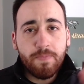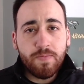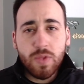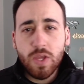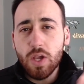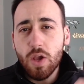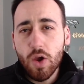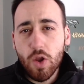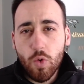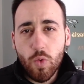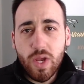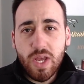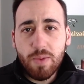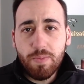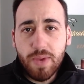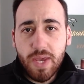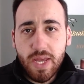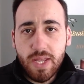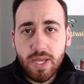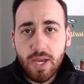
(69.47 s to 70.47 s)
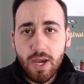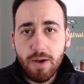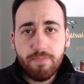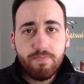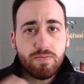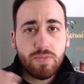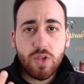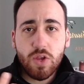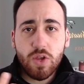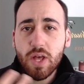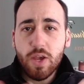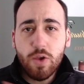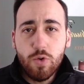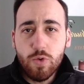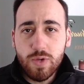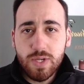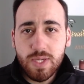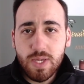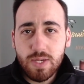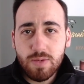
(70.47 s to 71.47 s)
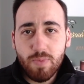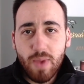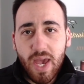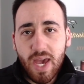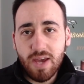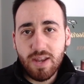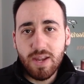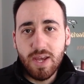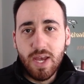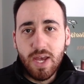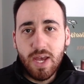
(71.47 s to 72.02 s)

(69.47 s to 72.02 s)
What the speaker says: You go to Wikipedia. You're like, who is this man?